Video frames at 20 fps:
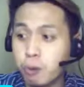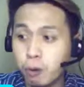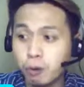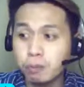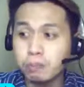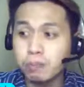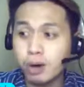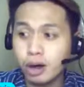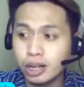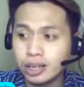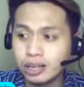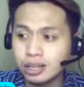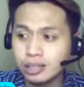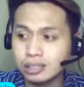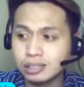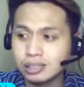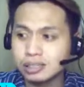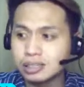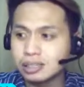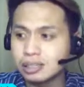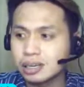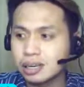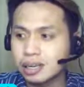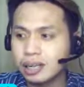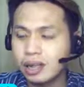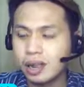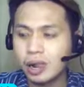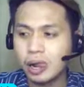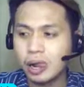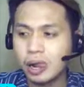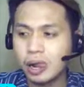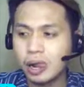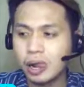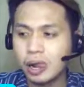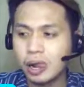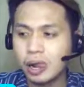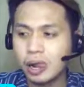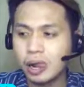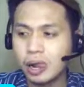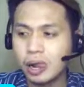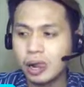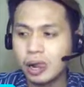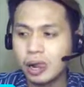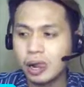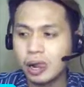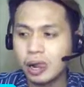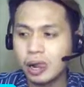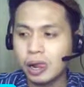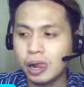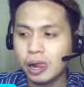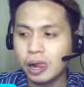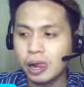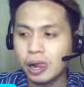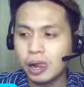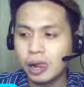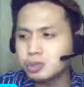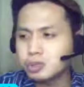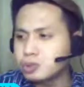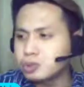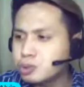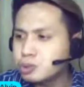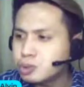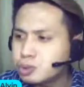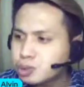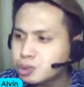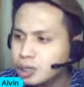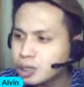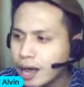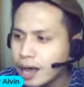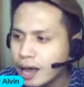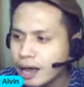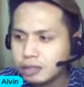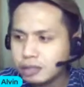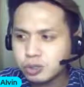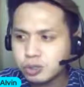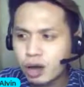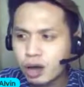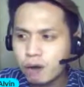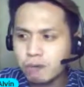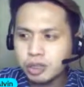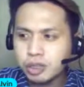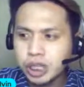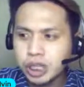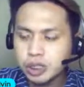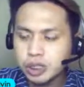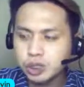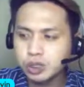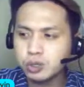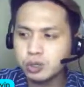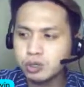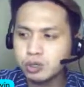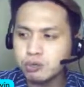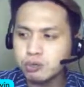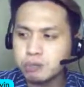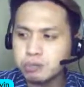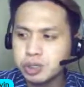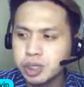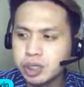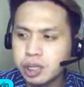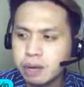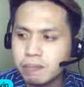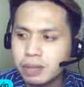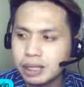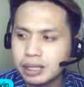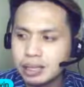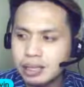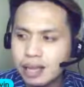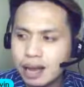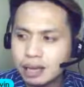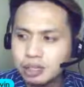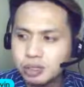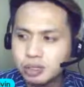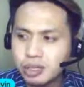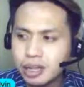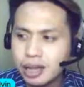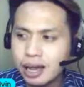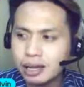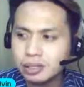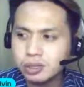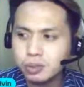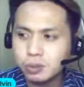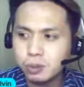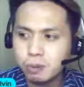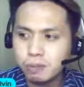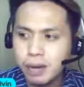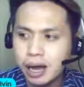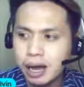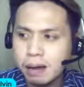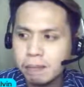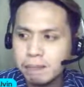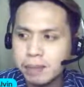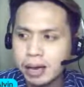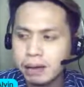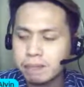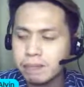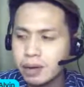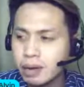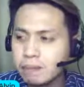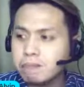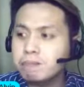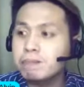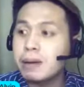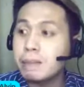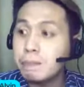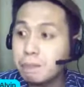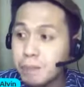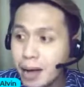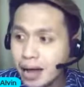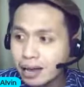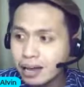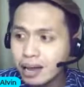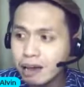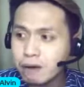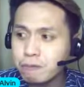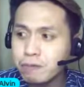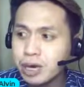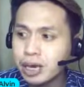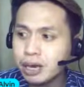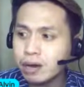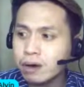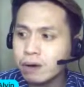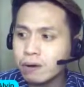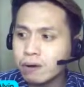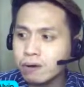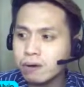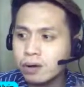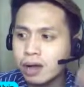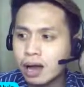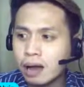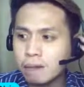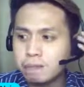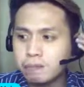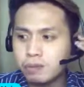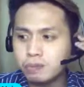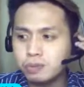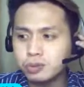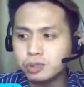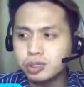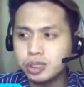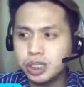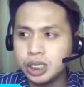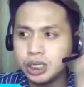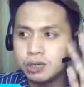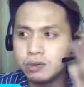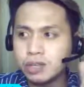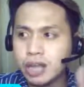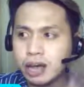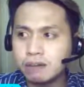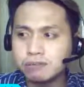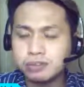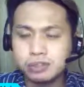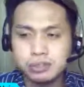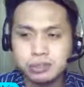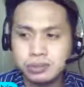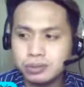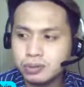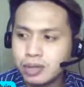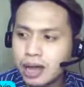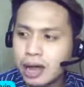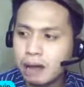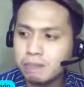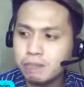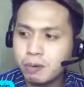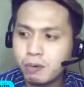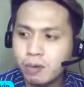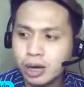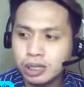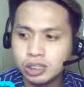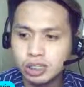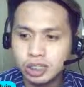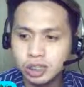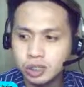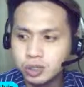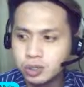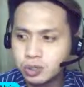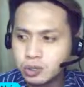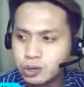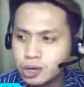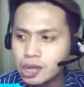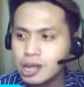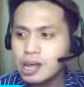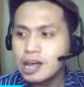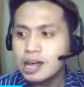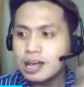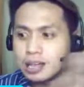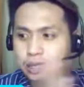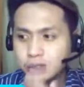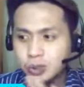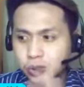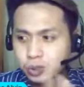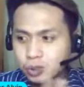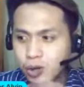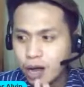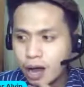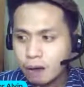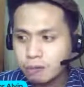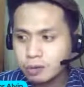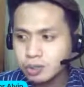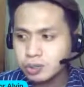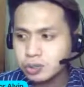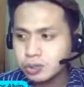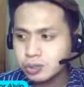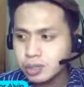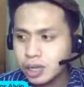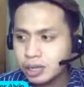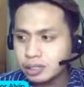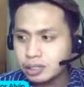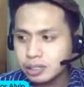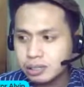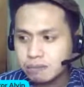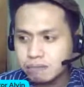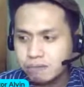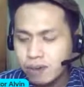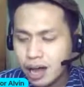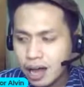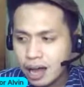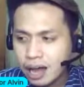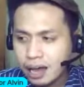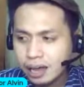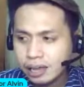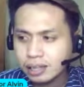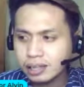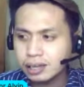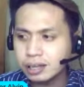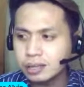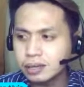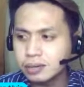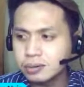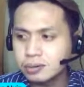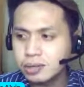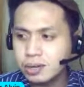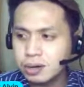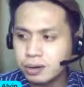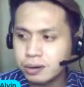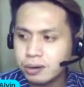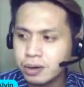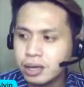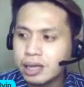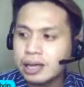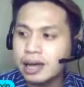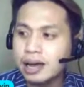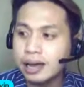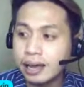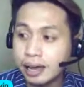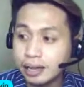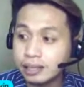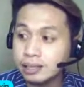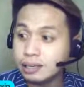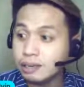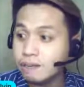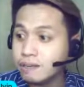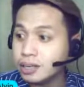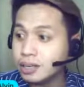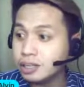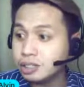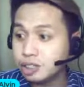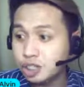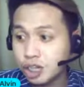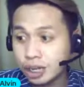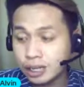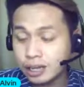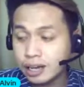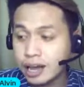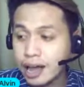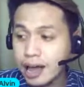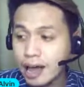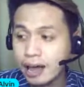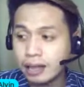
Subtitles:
role models. So shout out to to our teachers from Santa Maria National High School, Macabebe, Pampanga, Raycar Ocampo Musni. Good afternoon, happy watching, sir. To our students, Divine, hello there, and even Angelica